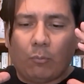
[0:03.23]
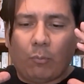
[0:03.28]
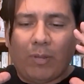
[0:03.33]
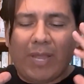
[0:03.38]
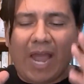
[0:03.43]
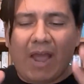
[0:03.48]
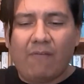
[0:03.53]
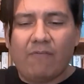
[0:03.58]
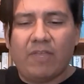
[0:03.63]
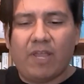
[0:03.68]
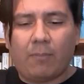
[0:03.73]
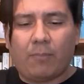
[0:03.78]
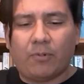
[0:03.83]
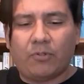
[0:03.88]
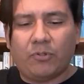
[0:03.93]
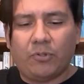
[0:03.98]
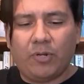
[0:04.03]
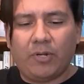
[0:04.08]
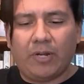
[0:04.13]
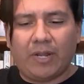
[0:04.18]
we have the
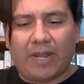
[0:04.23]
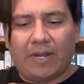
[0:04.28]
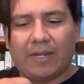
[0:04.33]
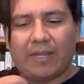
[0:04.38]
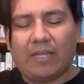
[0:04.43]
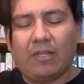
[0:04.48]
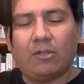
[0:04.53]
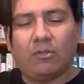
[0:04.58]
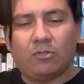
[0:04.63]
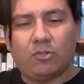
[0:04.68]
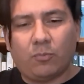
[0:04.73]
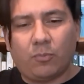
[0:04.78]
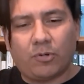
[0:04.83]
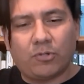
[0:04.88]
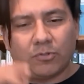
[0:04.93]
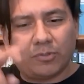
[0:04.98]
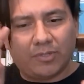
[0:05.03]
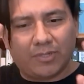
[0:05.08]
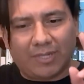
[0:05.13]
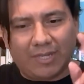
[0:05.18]
opportunity to kind of kill two
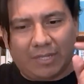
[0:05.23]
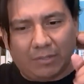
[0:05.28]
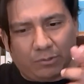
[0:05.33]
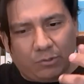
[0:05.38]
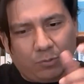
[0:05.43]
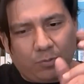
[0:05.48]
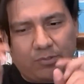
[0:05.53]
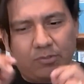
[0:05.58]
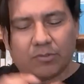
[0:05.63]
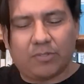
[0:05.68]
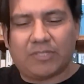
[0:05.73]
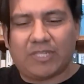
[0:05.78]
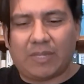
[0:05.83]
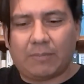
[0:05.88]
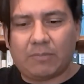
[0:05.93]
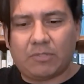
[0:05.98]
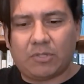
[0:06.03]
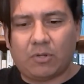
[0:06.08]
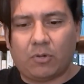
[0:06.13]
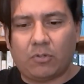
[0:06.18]
birds with the kill two birds with the
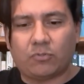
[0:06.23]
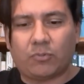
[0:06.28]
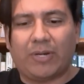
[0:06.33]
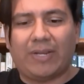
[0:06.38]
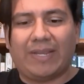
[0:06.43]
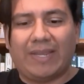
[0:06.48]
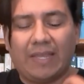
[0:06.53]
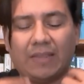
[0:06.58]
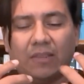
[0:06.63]
same stones, right?